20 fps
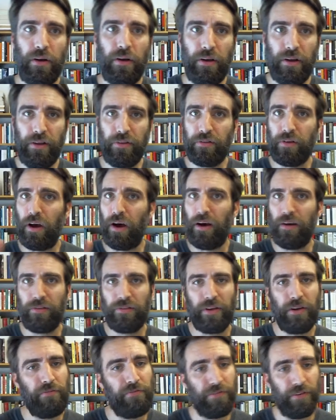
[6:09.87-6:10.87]
it's caused
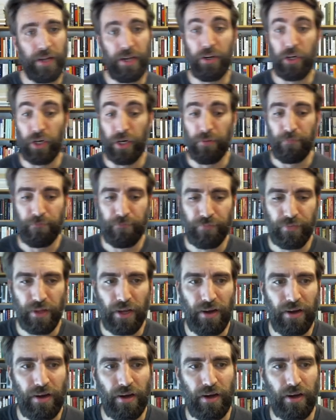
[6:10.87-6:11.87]
inflation
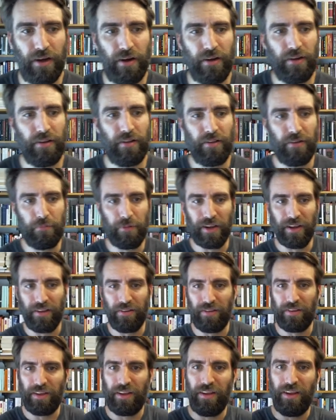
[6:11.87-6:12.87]
uh,
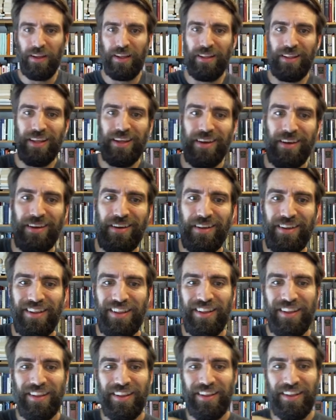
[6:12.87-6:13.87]
because the
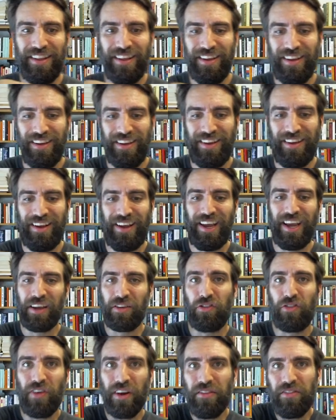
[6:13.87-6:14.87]
the
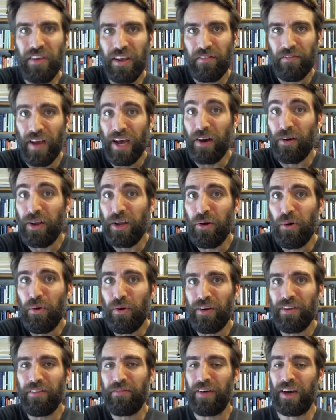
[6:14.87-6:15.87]
extrinsic value
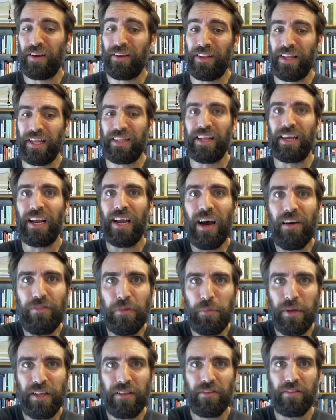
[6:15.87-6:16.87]
or the value that the
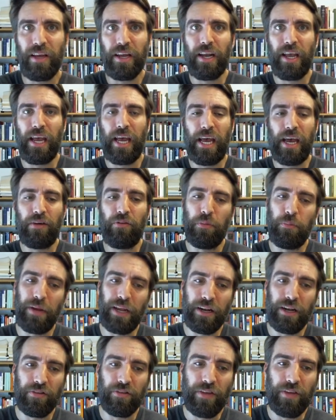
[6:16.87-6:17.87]
government said it had
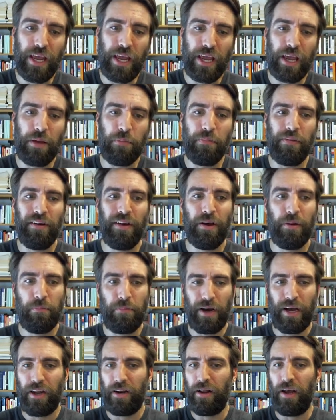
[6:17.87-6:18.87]
remained the same,
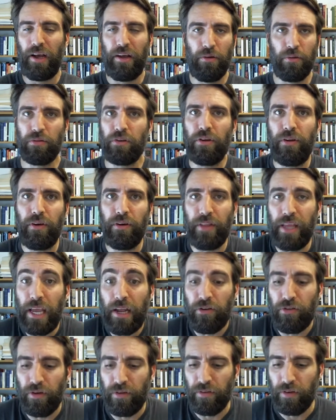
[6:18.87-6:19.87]
but it was clear the
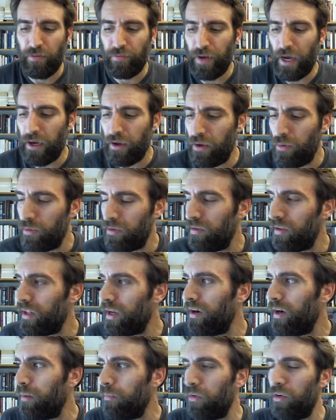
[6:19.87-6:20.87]
intrinsic value wasn't there
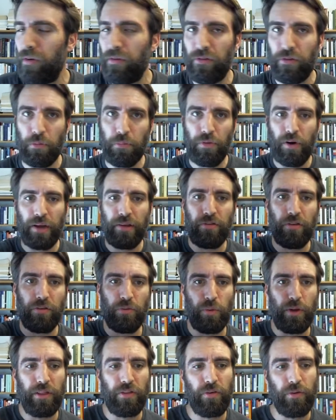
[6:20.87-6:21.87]
anymore, and so prices
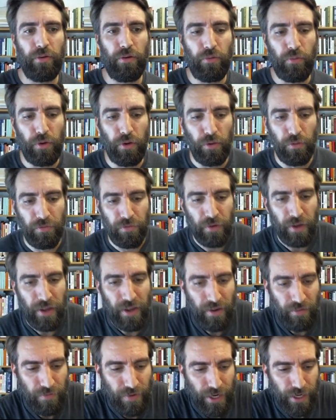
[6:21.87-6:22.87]
went through the roof.
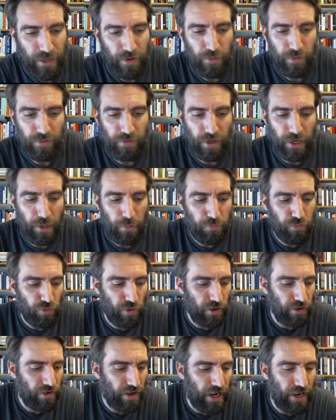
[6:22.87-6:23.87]
In fact, there was an
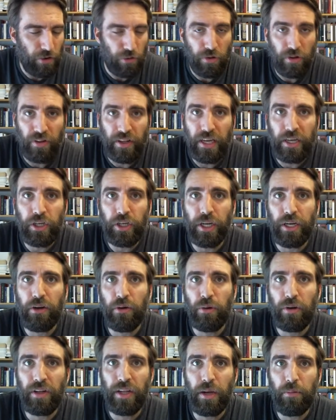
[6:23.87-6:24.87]
emperor Diocletian
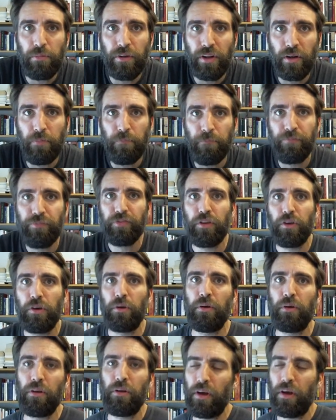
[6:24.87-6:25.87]
who attempted
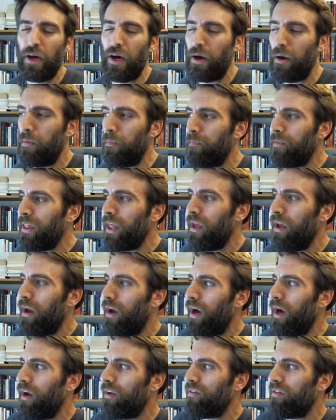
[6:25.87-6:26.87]
to uh,
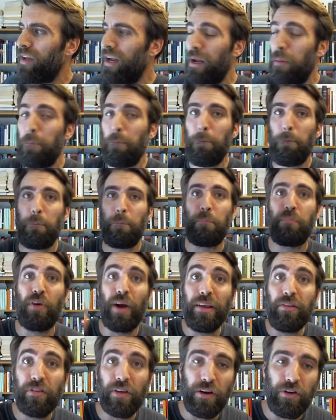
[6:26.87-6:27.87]
uh, set a
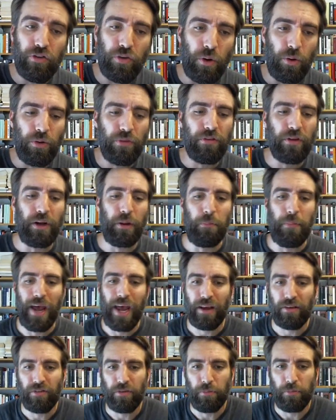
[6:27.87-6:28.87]
price controls and a
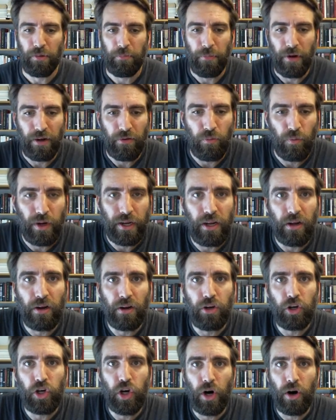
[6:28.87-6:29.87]
maximum on what you
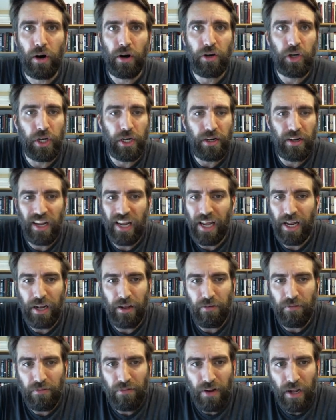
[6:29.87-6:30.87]
could charge, and in
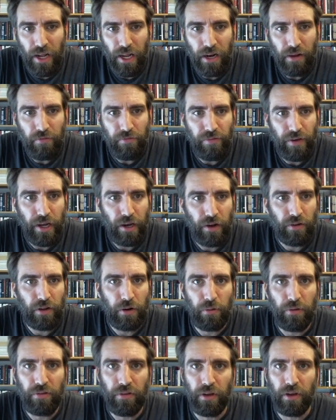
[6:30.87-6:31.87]
it and it failed. There
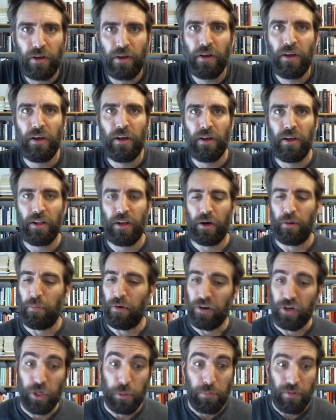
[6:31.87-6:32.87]
was a
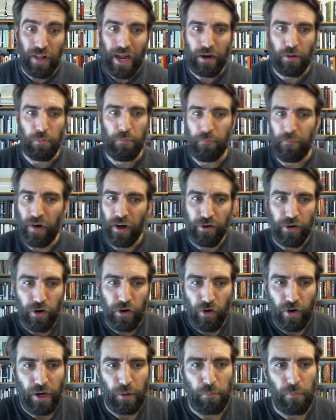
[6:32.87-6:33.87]
emerge a black
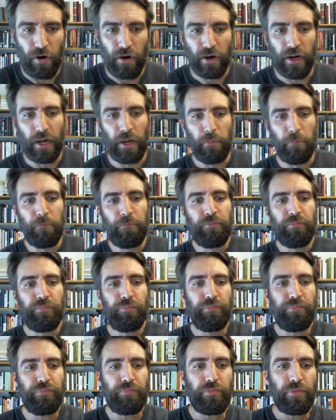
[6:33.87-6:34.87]
underground market
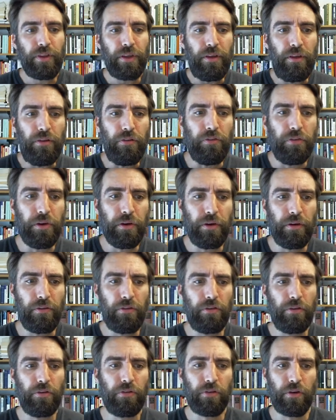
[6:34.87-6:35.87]
to
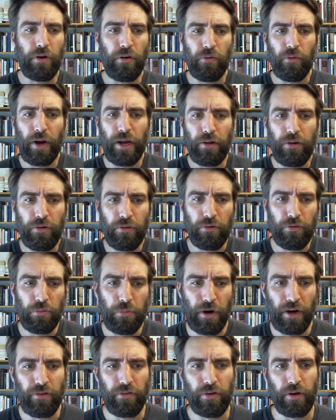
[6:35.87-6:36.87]
to skirt around those
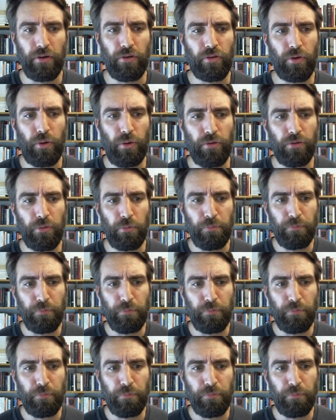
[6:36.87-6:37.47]
price controls.